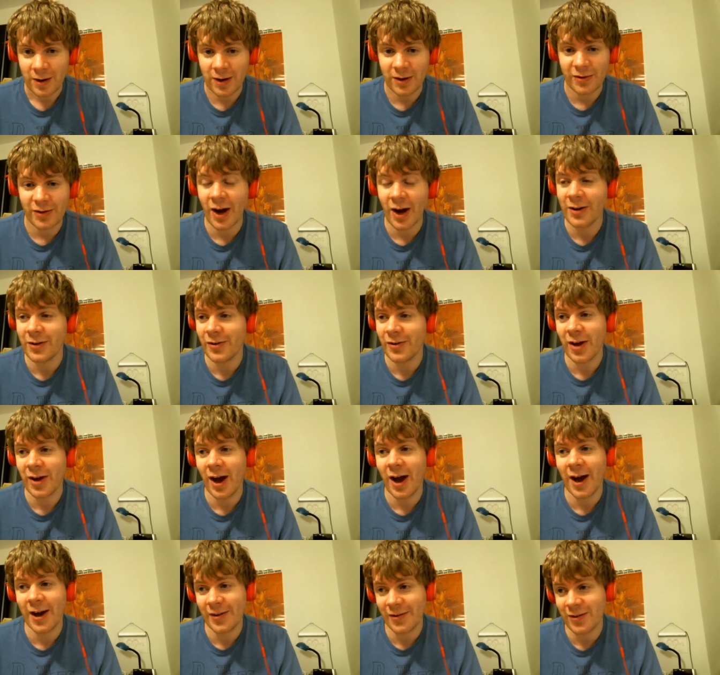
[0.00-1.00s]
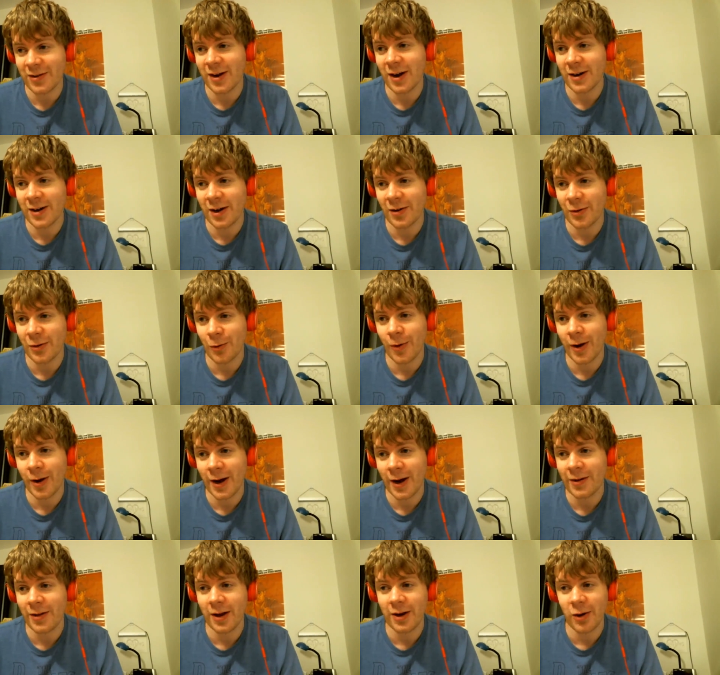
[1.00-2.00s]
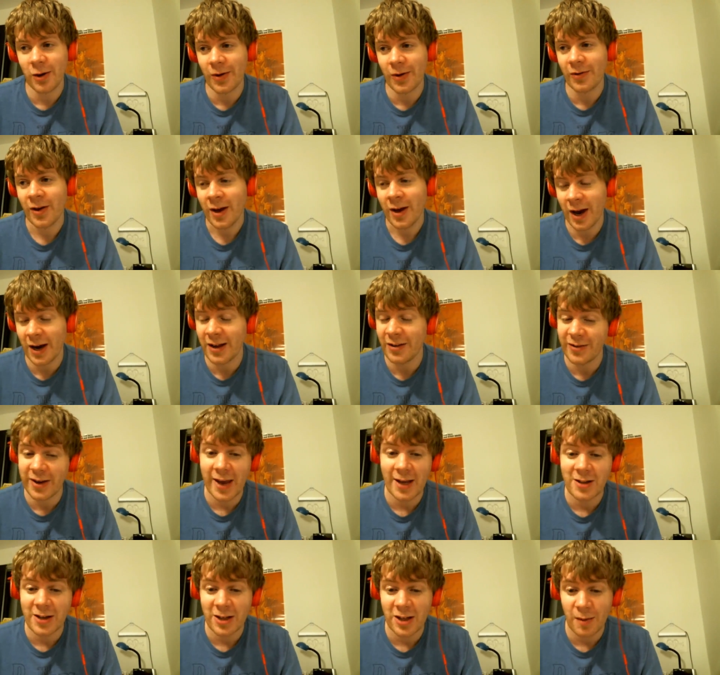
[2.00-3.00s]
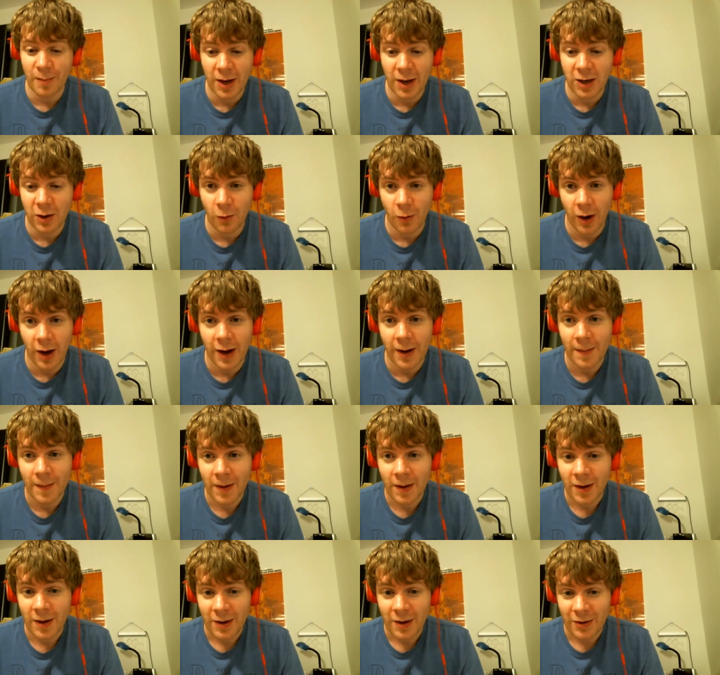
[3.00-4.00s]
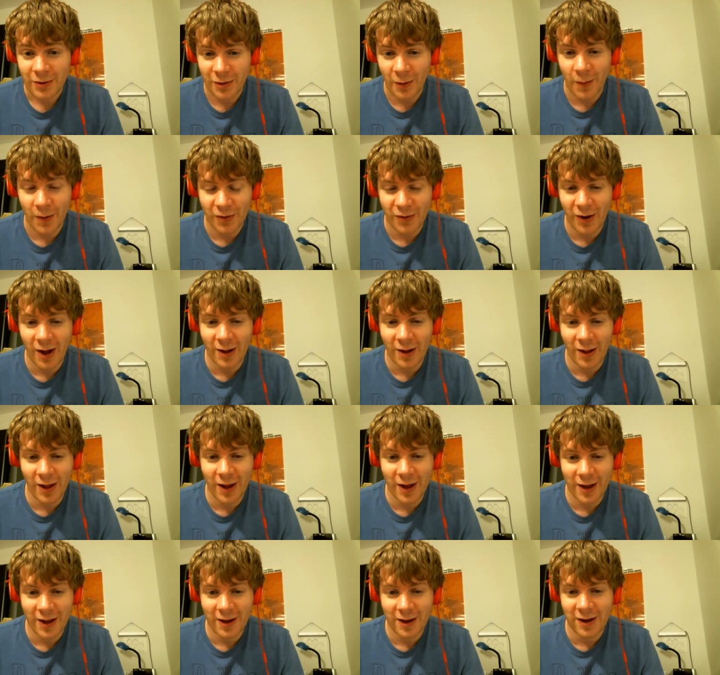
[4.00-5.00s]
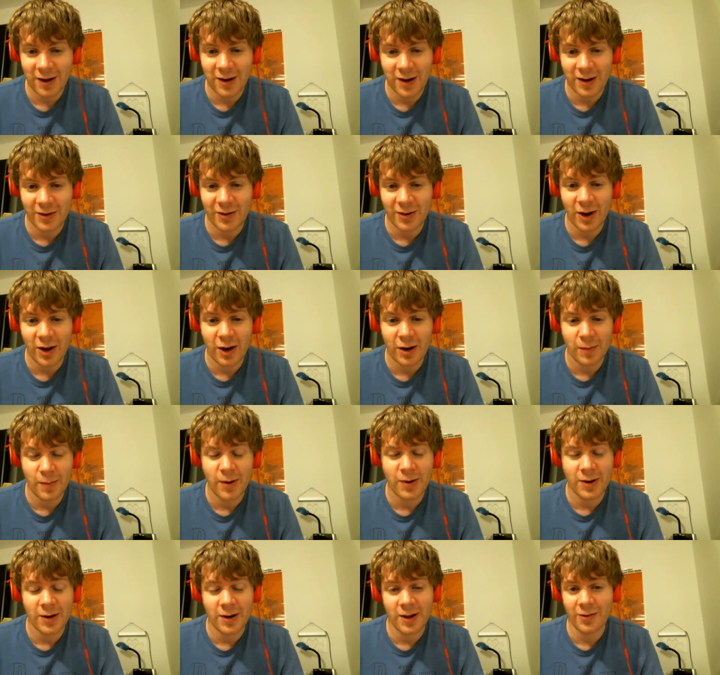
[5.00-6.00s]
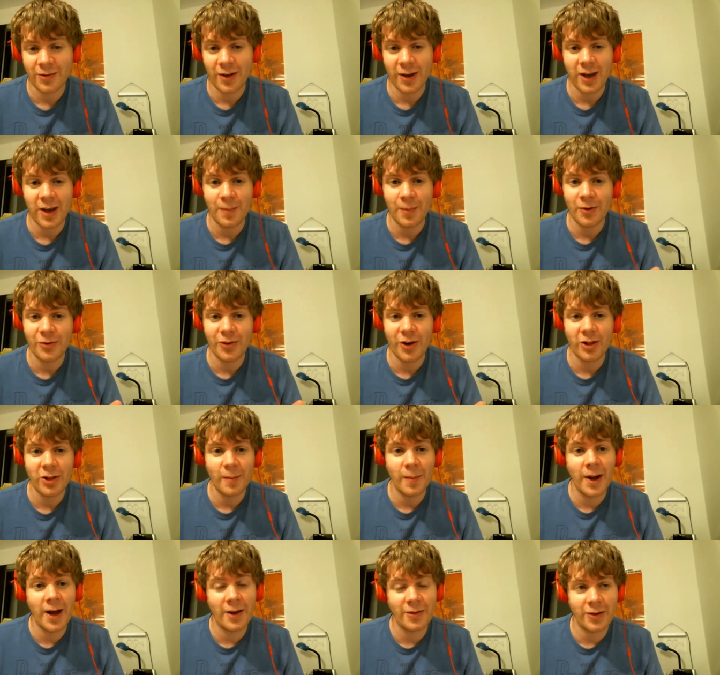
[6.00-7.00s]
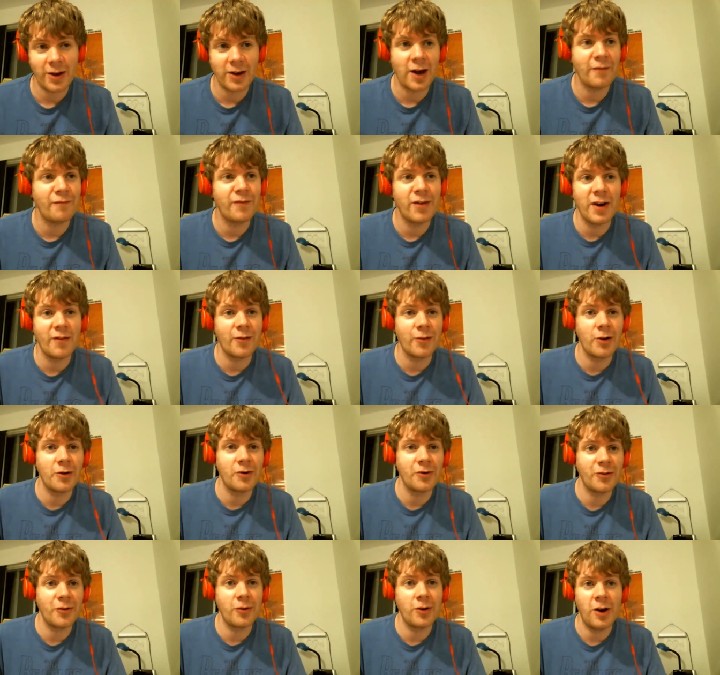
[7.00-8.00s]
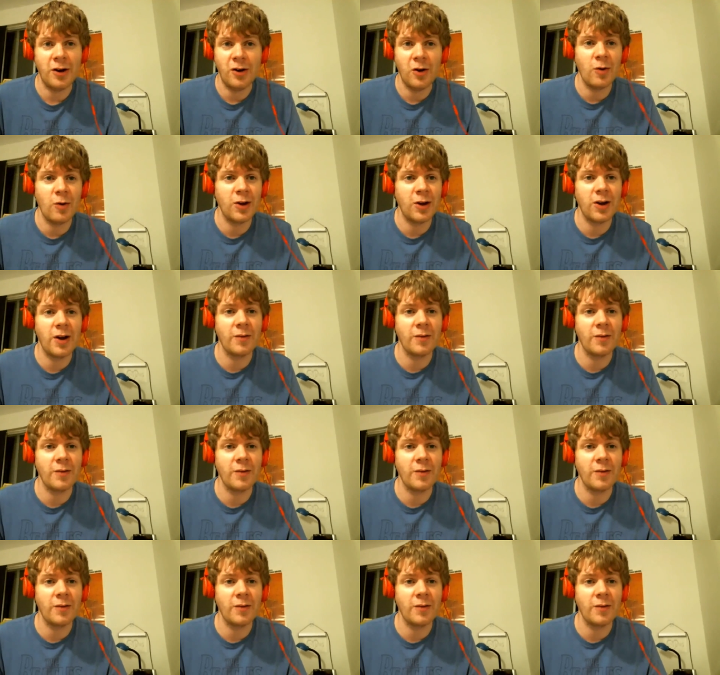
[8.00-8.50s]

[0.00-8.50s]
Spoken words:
He's not disguised in any other way. They know, and he's killing them anyway. So it's not like he needs anonymity. It's like he puts on the mask, and I've never understood it. No one could